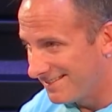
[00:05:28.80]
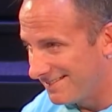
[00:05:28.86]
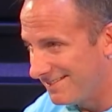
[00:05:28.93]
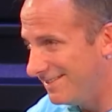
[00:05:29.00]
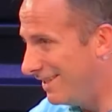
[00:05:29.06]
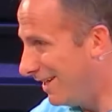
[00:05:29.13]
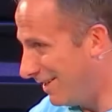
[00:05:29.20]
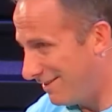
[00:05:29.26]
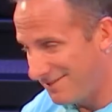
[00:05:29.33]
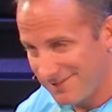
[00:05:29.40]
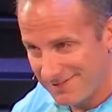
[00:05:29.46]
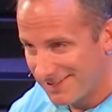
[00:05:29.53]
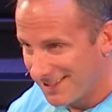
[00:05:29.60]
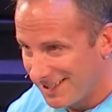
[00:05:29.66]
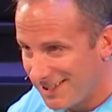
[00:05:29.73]
No.
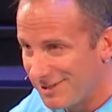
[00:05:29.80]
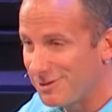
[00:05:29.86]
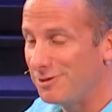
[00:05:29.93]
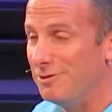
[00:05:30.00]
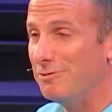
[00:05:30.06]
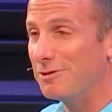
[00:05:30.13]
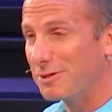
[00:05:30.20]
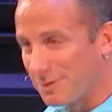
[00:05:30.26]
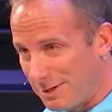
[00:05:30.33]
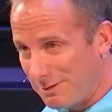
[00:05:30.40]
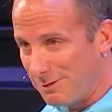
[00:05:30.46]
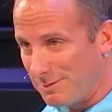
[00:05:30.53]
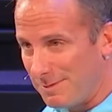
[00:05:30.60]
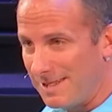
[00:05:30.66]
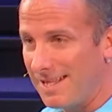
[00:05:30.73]
So you agree
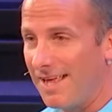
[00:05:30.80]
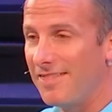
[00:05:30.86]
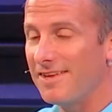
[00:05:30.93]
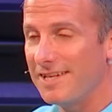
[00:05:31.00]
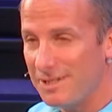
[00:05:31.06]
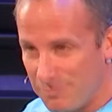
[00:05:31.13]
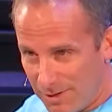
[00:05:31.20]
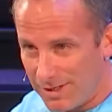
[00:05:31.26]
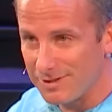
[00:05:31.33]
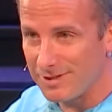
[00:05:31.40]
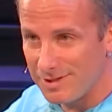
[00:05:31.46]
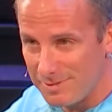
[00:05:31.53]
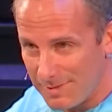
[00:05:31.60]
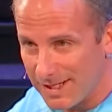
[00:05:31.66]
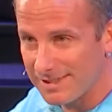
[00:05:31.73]
with me then that he dwells
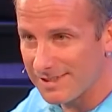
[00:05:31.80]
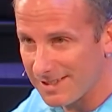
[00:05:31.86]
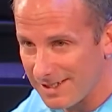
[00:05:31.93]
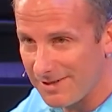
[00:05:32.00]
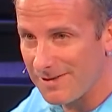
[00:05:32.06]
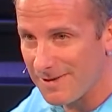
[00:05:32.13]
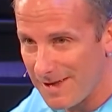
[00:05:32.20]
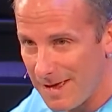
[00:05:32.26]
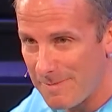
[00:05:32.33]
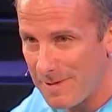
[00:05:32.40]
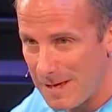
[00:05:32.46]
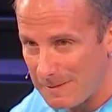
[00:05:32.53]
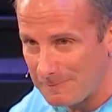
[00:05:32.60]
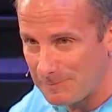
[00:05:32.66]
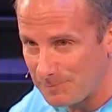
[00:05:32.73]
in New Mexico.
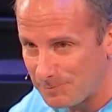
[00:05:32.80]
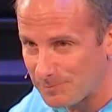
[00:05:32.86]
Amen?